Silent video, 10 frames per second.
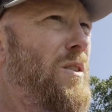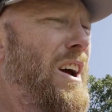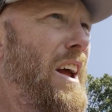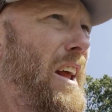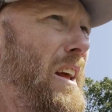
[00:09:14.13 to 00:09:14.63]

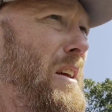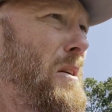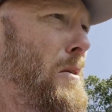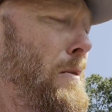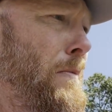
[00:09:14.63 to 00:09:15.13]
rye
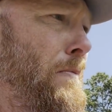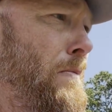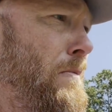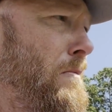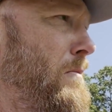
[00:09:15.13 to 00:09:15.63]

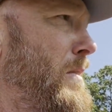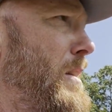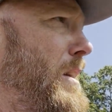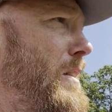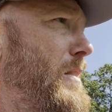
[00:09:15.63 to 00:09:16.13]

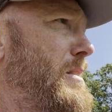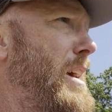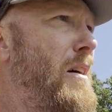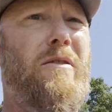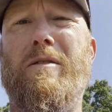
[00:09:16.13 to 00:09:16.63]
on this
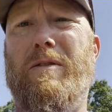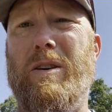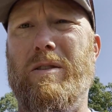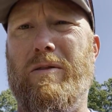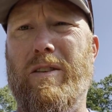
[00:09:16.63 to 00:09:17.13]
half of the
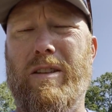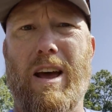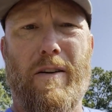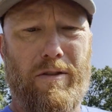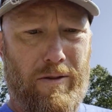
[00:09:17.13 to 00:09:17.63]
field, the
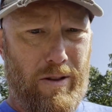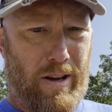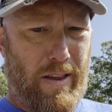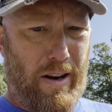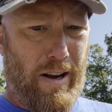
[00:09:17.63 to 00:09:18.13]
half of the field that
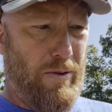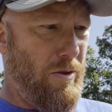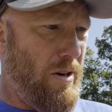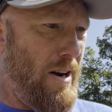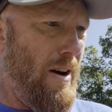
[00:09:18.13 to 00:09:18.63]
got that
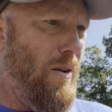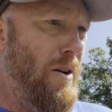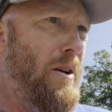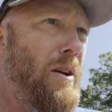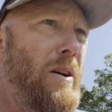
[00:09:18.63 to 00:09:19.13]
nitrogen. Now,
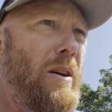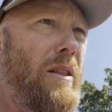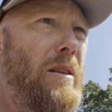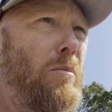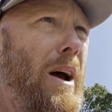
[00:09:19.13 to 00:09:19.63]

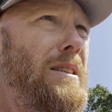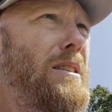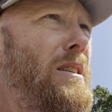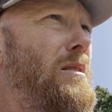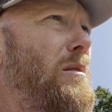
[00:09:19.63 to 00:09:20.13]
the
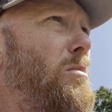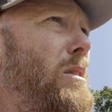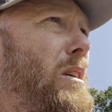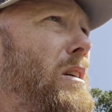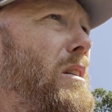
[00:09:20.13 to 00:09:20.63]
brassicas look
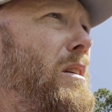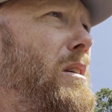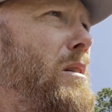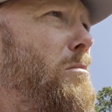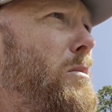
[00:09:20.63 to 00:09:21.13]
pretty good,
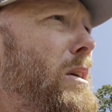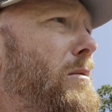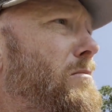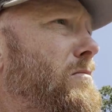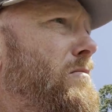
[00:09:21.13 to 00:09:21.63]
but
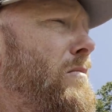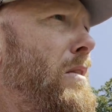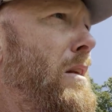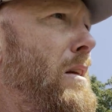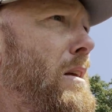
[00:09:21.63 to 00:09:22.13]

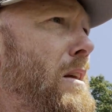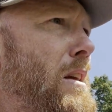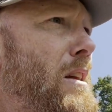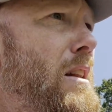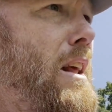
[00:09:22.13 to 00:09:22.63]

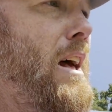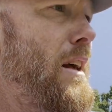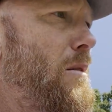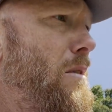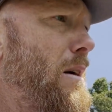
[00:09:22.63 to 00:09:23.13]
not
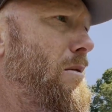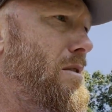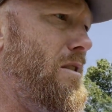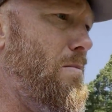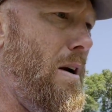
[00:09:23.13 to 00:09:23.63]
like what I was
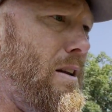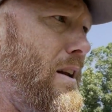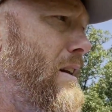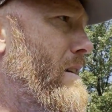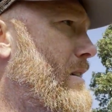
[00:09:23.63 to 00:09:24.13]
expecting.